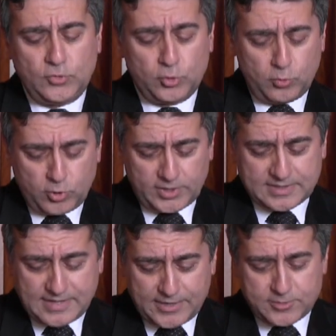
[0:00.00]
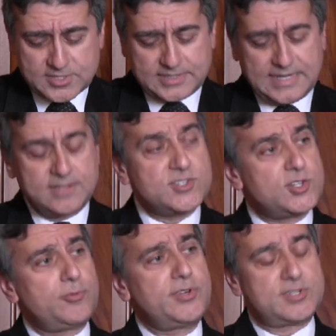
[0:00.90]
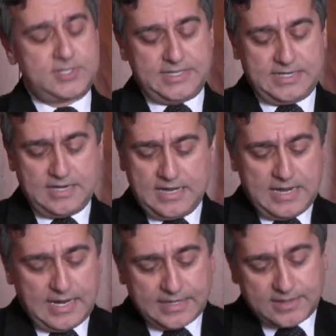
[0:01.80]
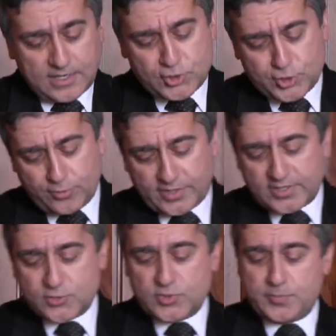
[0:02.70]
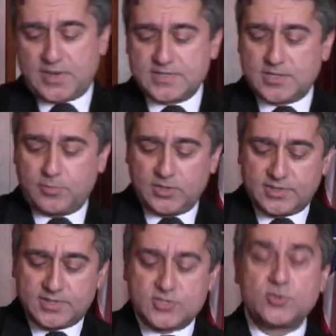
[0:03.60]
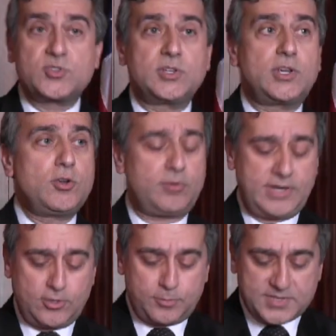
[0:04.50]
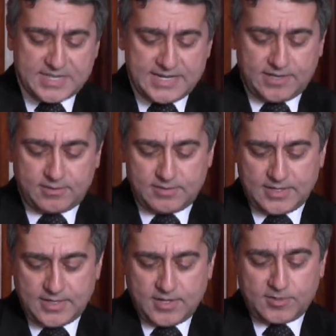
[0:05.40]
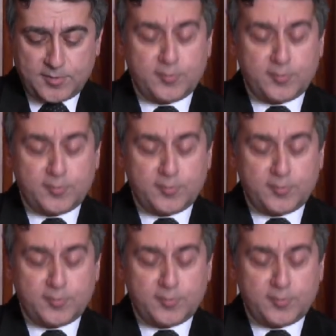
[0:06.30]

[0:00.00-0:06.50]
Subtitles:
to work tirelessly and seriously at not shirk its responsibilities to secure and obtain the